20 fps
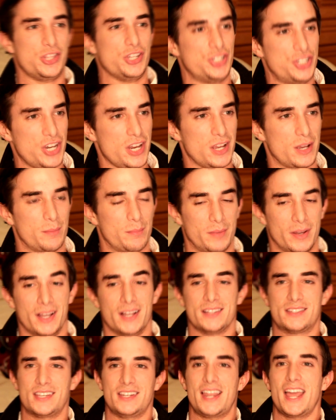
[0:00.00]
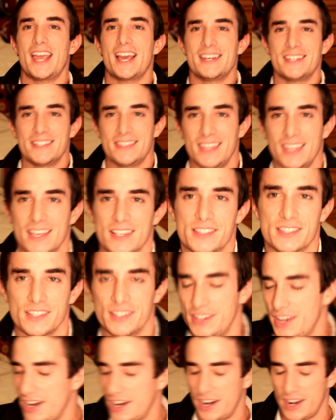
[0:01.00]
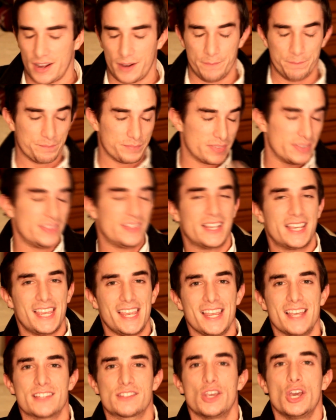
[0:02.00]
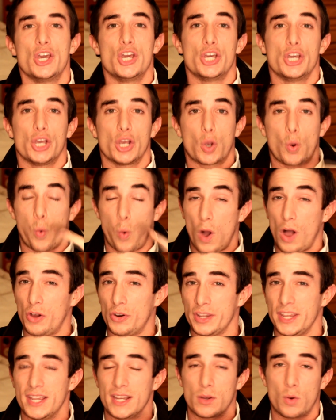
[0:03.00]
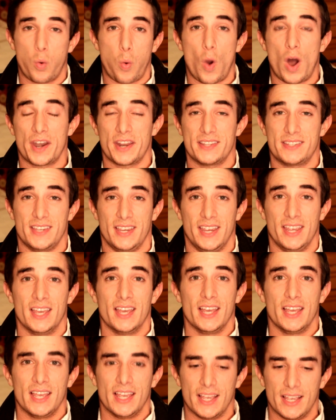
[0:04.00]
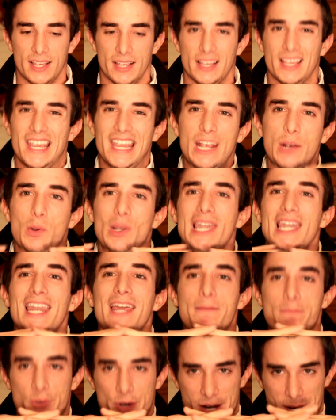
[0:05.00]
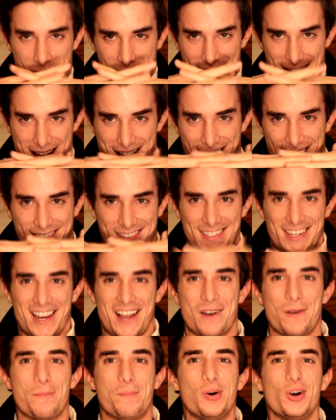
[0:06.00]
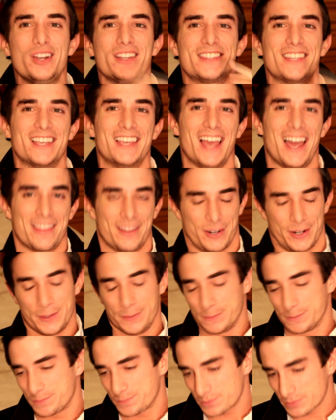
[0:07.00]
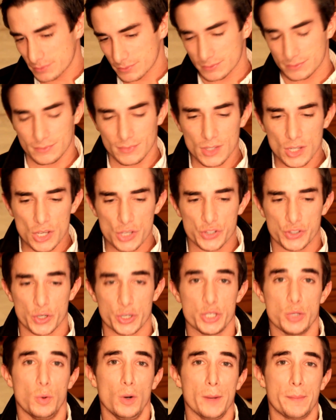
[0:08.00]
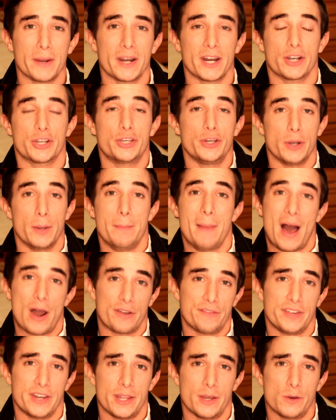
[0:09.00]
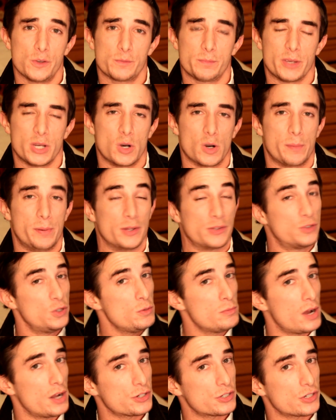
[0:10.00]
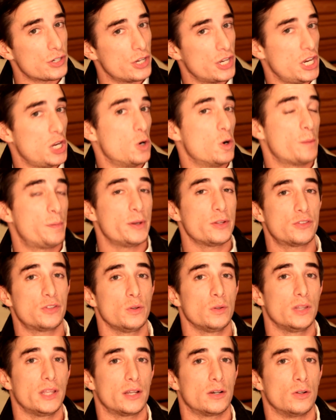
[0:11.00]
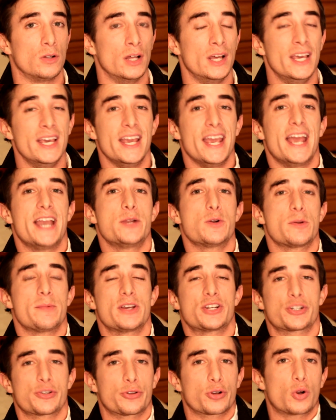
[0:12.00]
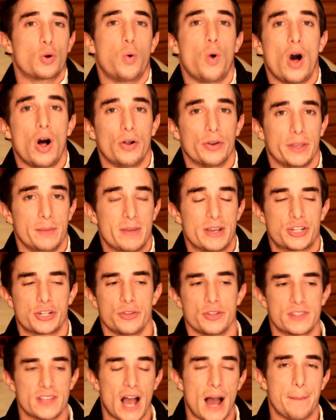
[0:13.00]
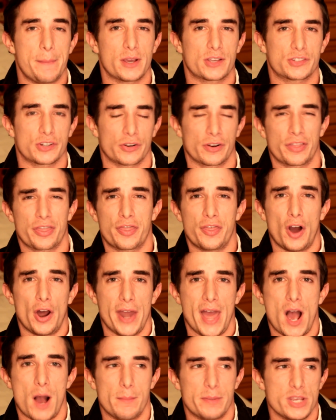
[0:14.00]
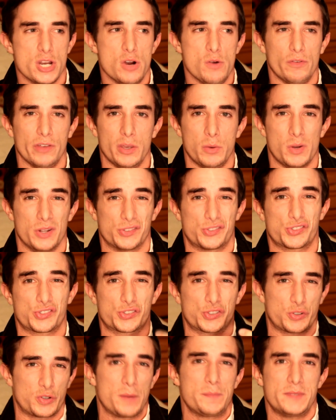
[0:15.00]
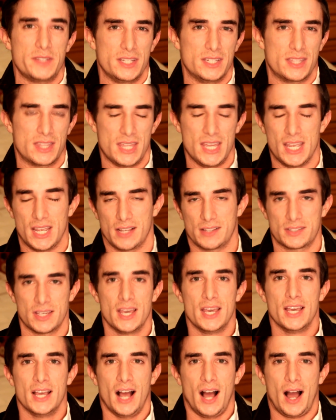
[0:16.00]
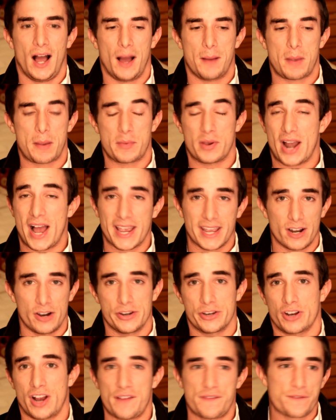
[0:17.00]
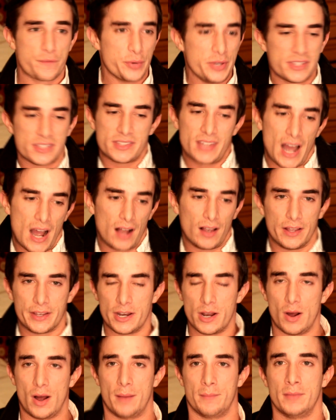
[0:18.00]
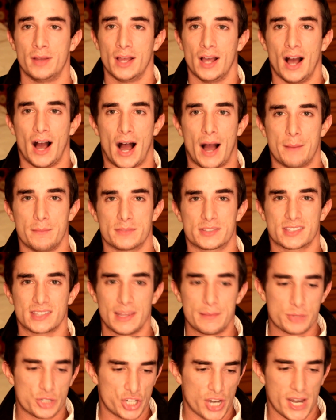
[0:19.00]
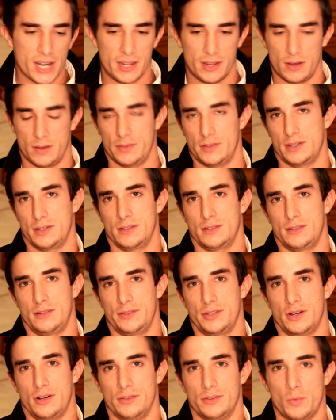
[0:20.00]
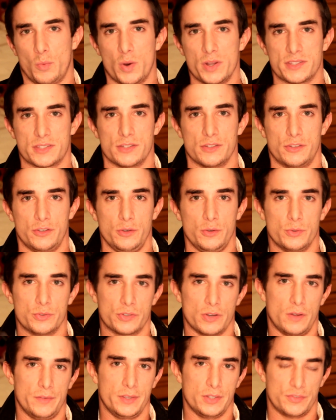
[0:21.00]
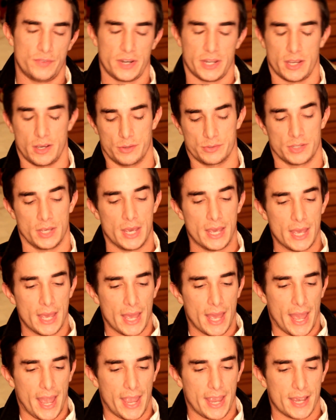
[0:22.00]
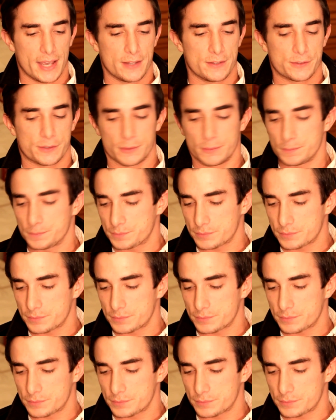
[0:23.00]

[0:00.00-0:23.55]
the gym. Today I did this. No, no, no. The key is quality and quantity. Equilibrium, guys, you know, put it together. So you want to put out a good amount of videos, but you don't want to put too much, you don't want to put too little, and you want to make sure they're quality. Make sure the topics are thought out, but you don't really want scripted things. Um, I mean, I get on here, I freestyle, you know, I'm I'm Slim Shady on the on the on the ones and twos on these videos, and,